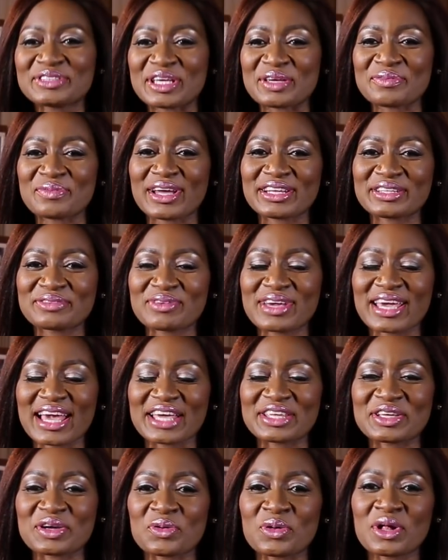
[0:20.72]
I'm Seyi Banigbe,
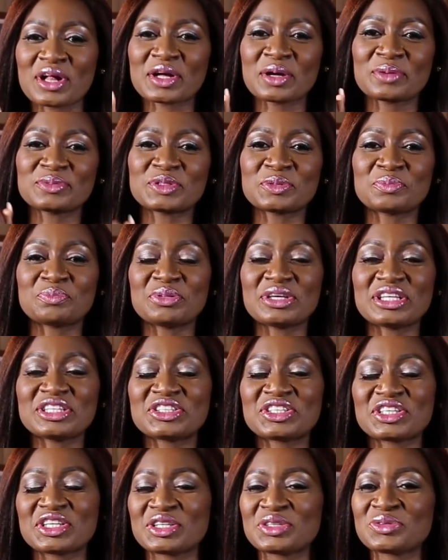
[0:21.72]
and you're welcome to
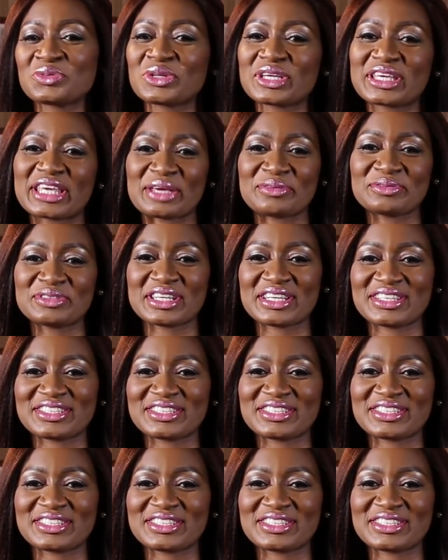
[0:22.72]
Binging with Game